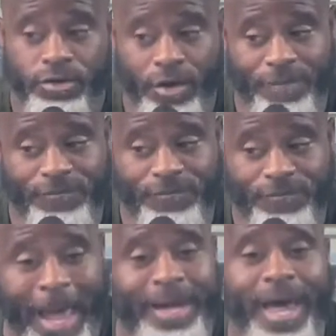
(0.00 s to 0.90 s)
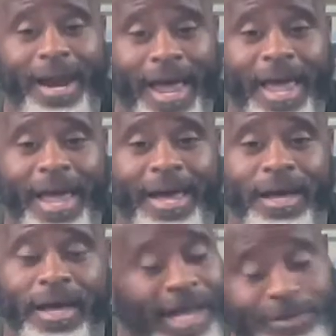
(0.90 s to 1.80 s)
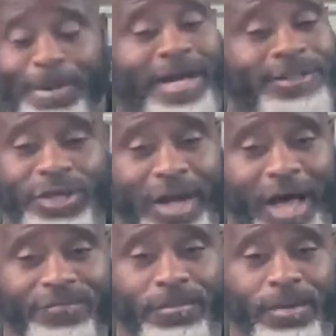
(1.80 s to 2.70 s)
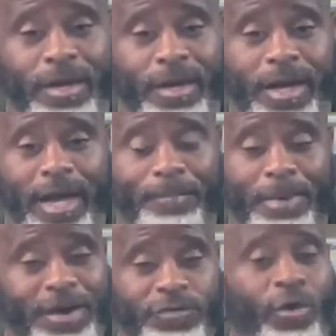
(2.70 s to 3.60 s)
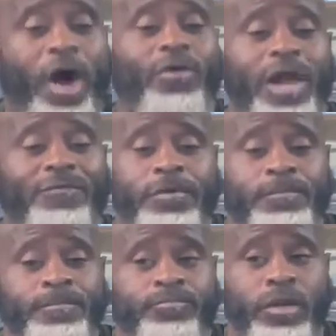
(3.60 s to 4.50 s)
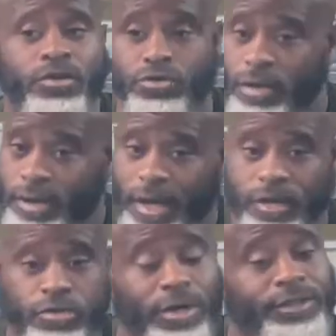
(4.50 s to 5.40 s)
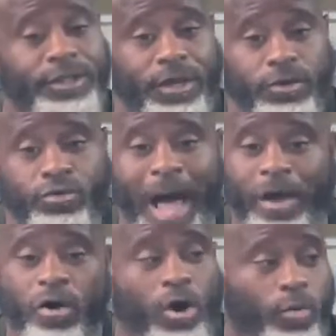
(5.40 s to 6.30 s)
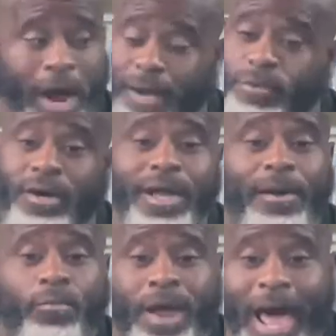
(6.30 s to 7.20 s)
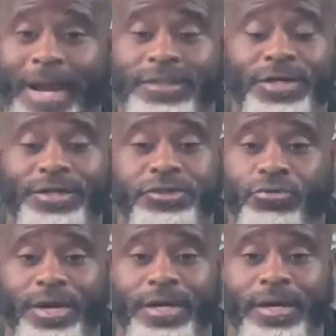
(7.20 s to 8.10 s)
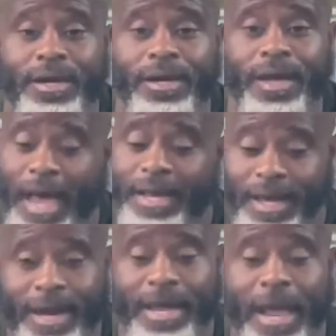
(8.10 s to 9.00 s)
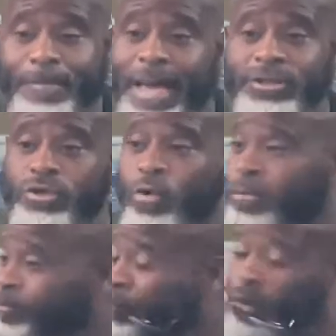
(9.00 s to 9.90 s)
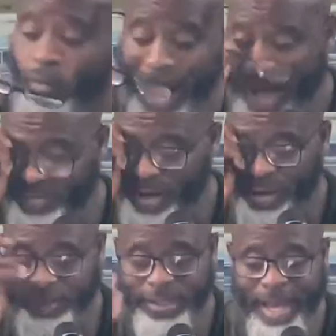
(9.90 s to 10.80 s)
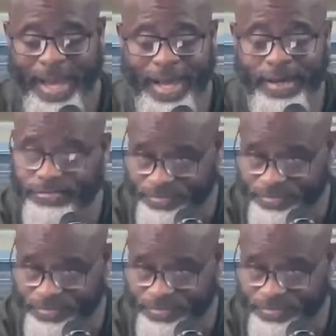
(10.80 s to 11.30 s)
if you spank that hand, it's because you love them. But if you don't love them, you're not going to correct them. You'll let them run out into the street and get hit, man. So we have to understand